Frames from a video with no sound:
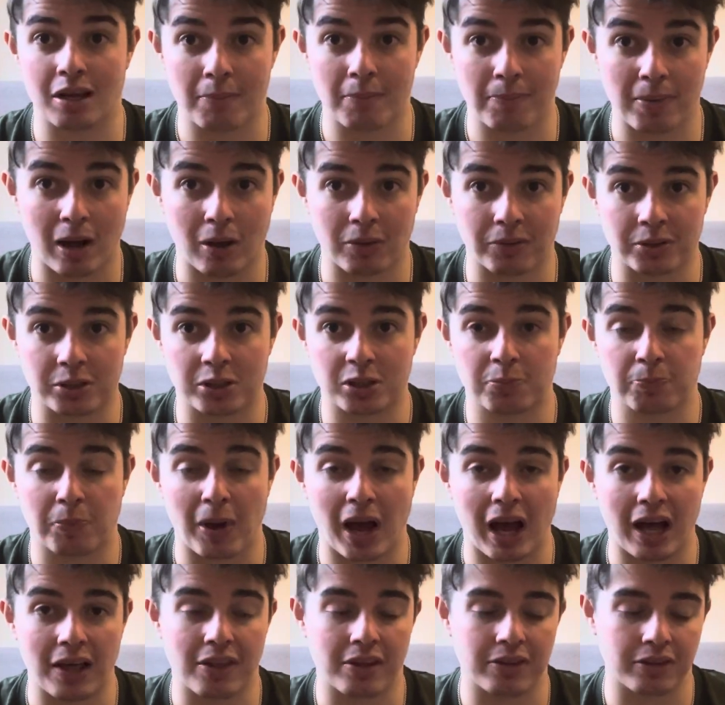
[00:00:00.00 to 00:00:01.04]
about the
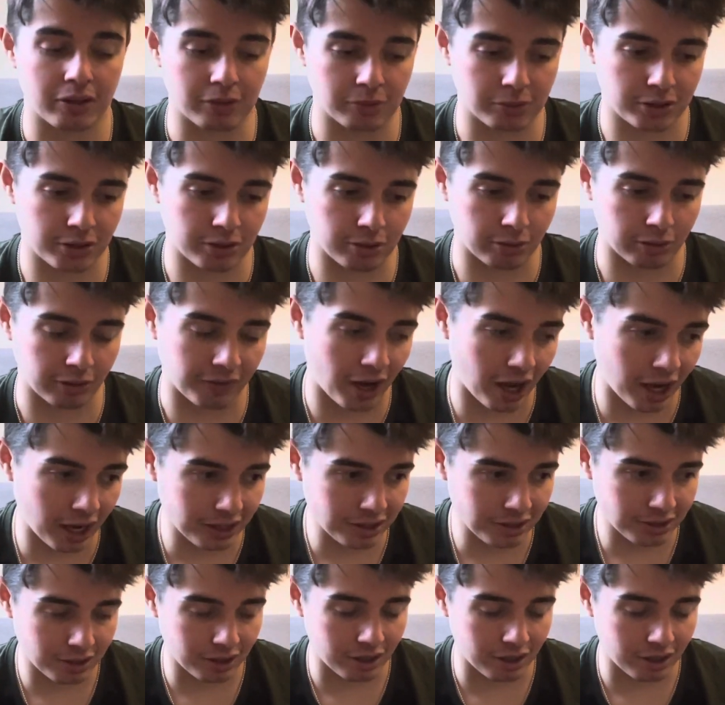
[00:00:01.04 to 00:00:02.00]
spat that those two have had.